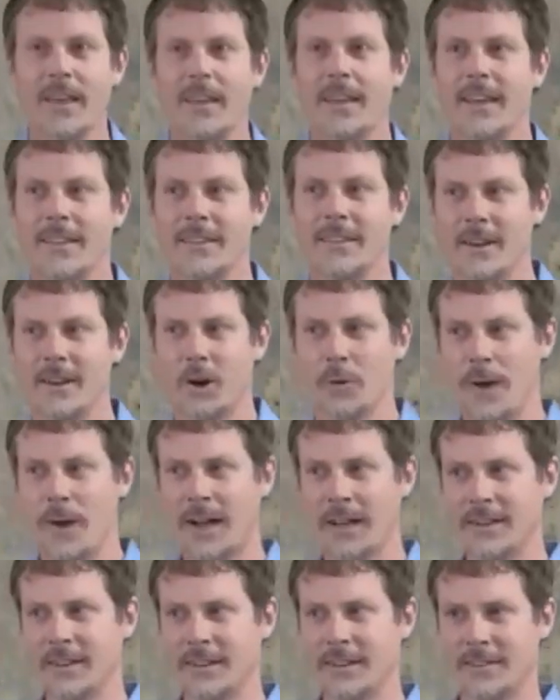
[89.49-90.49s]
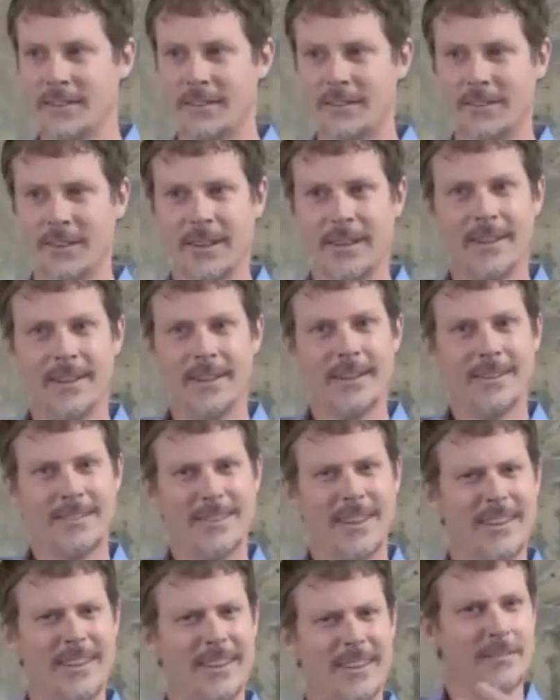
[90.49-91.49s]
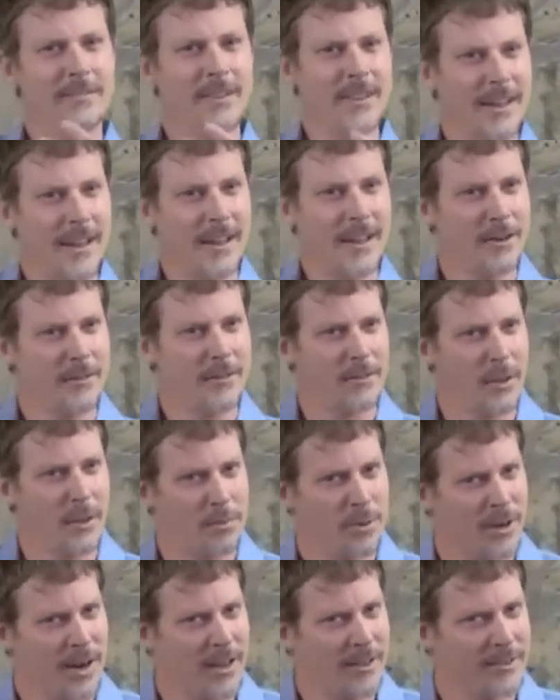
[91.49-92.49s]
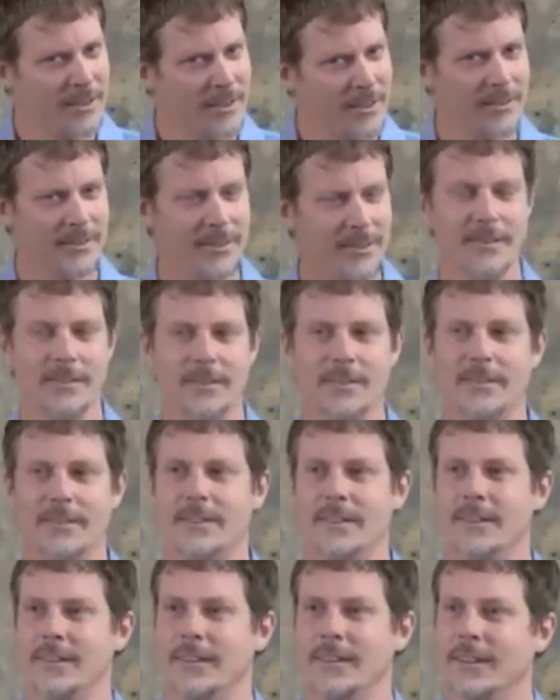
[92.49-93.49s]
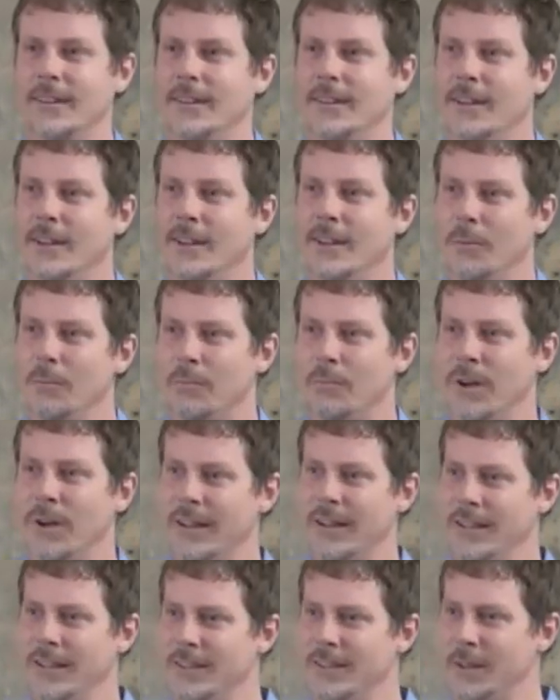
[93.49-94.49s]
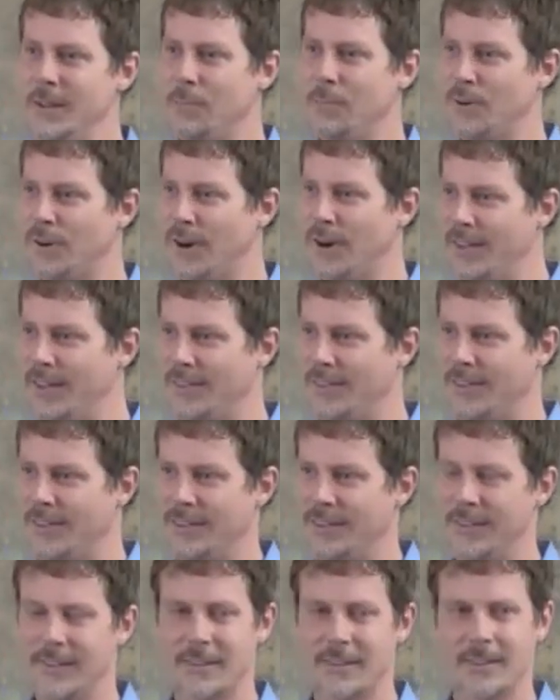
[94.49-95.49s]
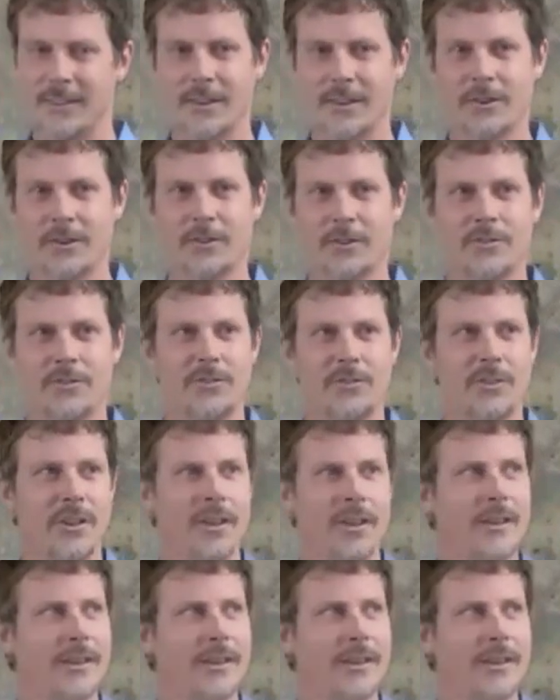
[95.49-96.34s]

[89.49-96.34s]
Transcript: and then our mind is, say, living out of the present. But in the present, there's